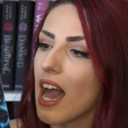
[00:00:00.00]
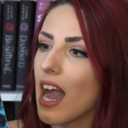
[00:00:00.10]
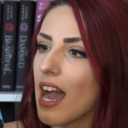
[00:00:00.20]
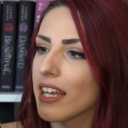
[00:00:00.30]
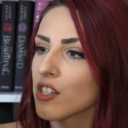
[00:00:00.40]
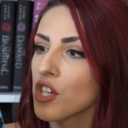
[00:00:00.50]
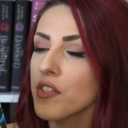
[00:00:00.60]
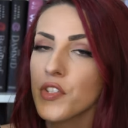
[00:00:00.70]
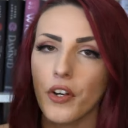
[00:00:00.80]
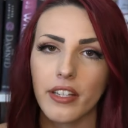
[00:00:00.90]
I
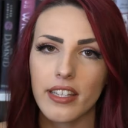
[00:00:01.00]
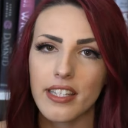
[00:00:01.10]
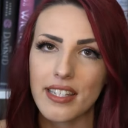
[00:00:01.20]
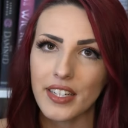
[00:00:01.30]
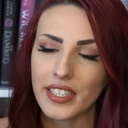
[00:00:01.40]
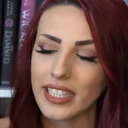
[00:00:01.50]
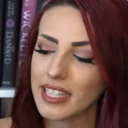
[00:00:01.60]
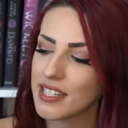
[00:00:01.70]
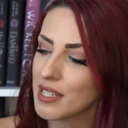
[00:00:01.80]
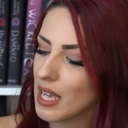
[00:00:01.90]
just started this
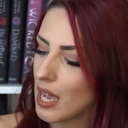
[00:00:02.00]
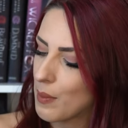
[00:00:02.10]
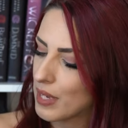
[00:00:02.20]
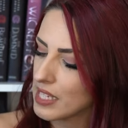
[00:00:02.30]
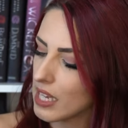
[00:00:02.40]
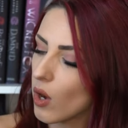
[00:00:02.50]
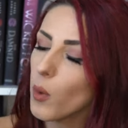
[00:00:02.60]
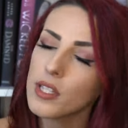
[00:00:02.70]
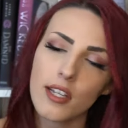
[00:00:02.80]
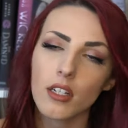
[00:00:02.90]
series um, because I
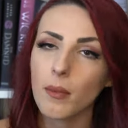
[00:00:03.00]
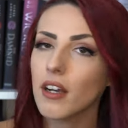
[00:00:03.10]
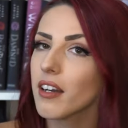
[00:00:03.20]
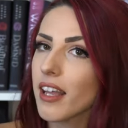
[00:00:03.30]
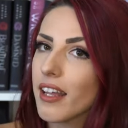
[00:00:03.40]
always hear about Elle